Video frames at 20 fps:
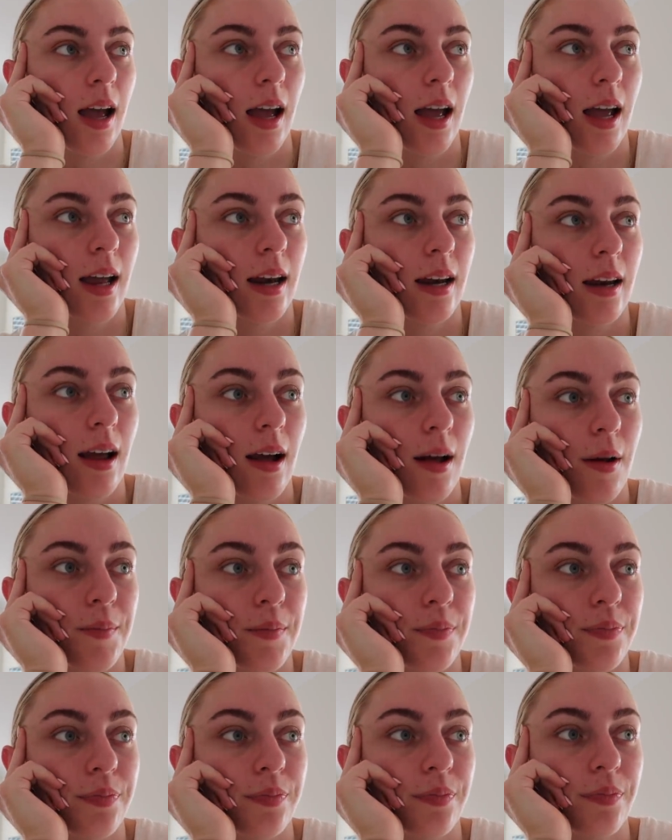
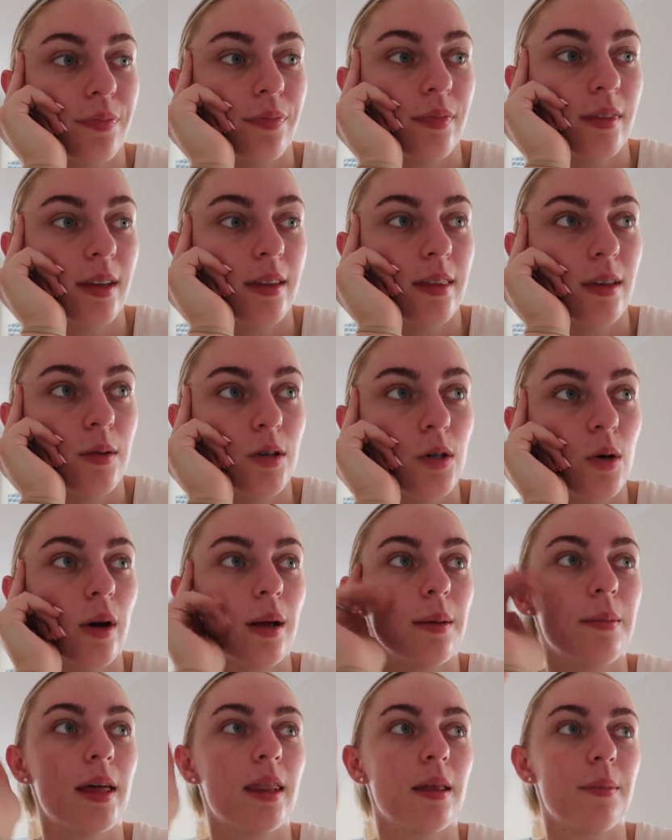and they were
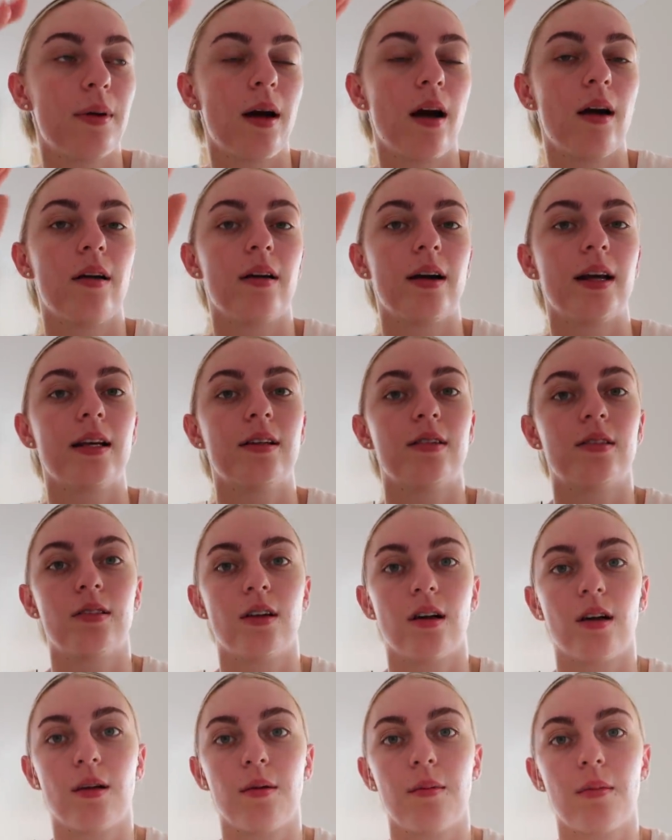talking about the priorities.
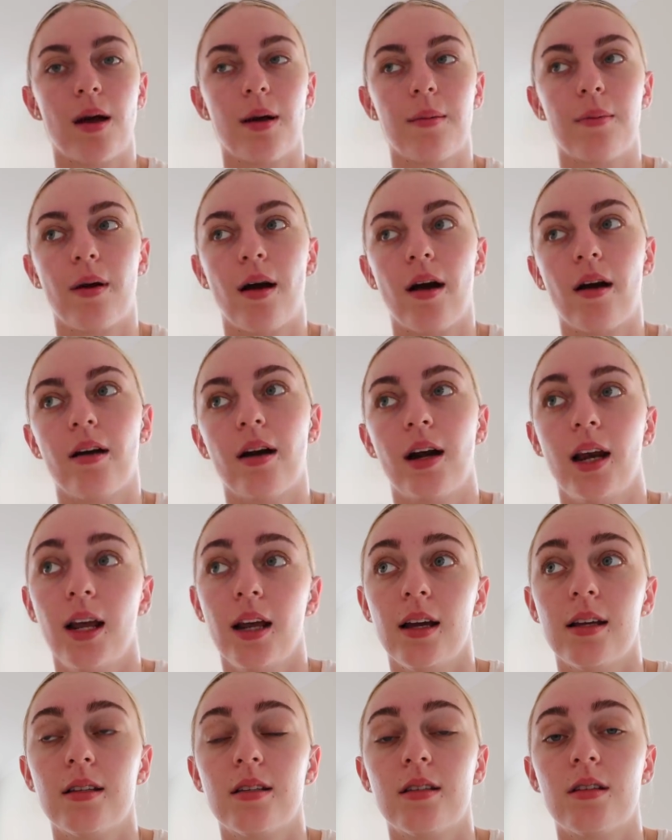So my priority
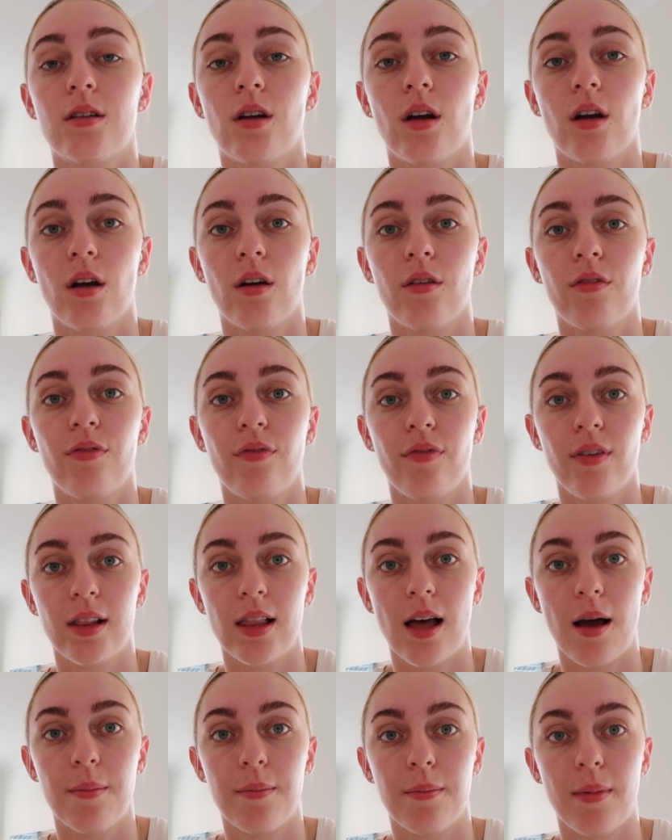is to fill
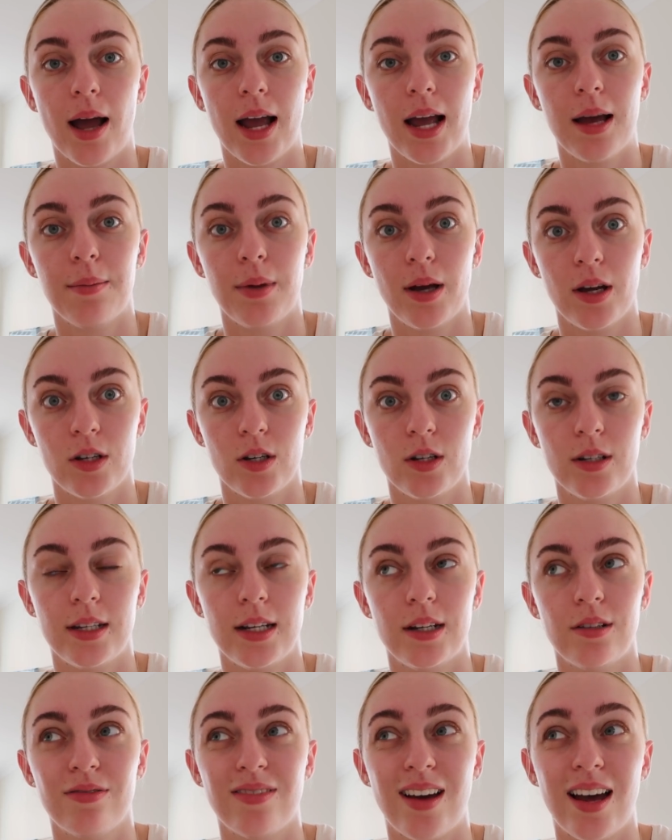up my
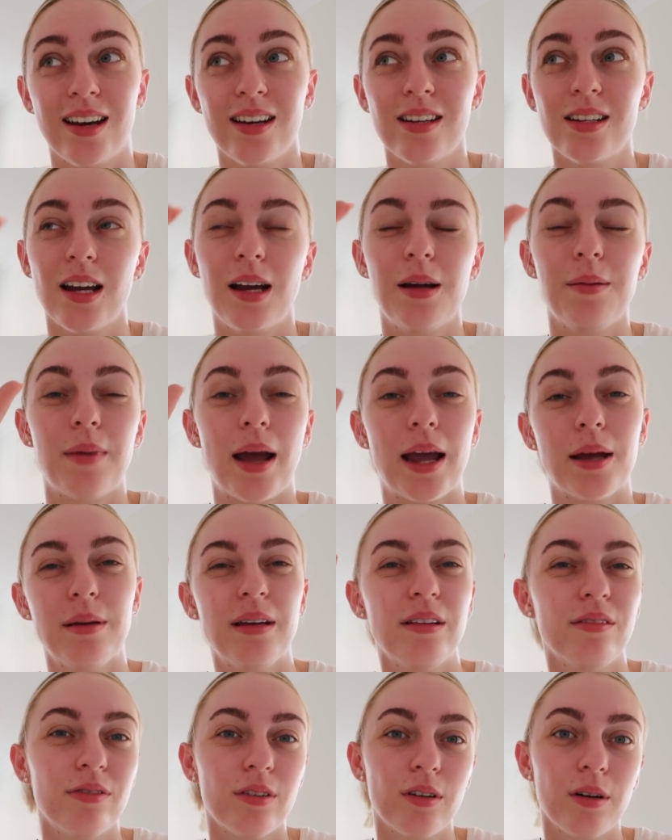emergency fund. I'm
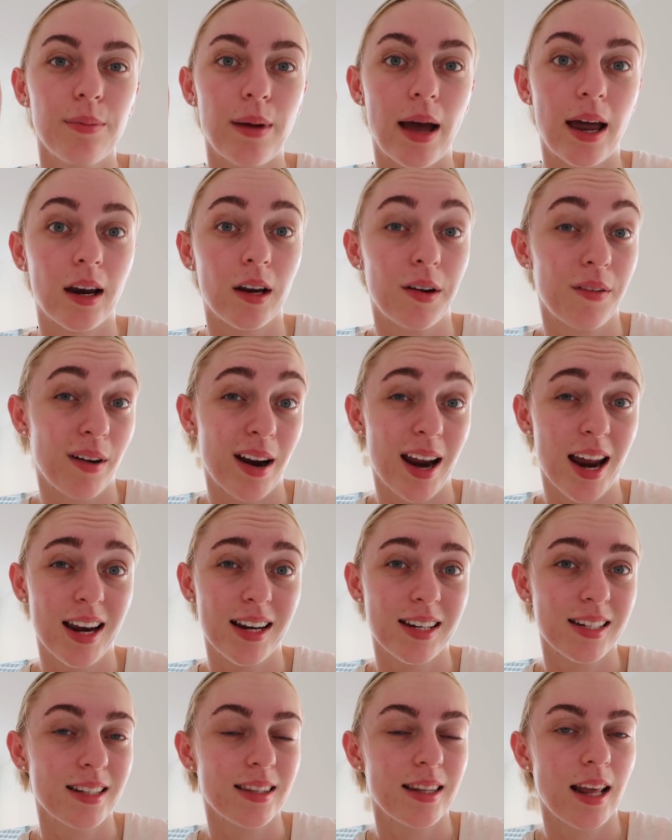aiming for about a
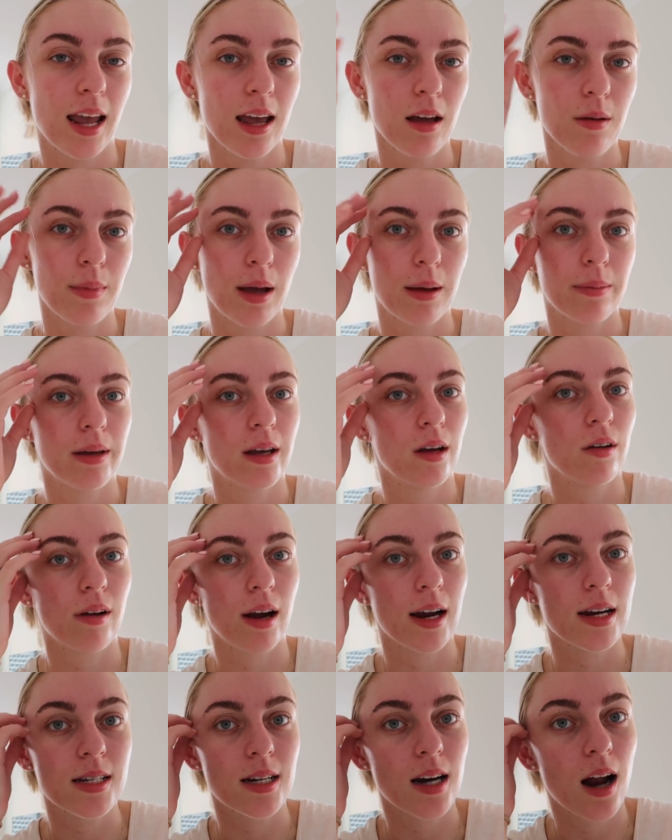grand in there, maybe a
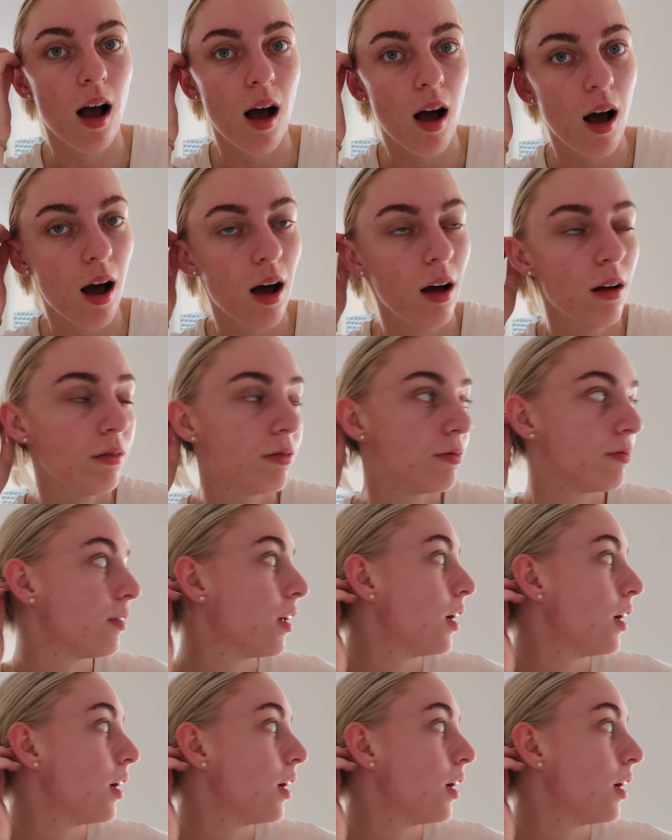grand and a half,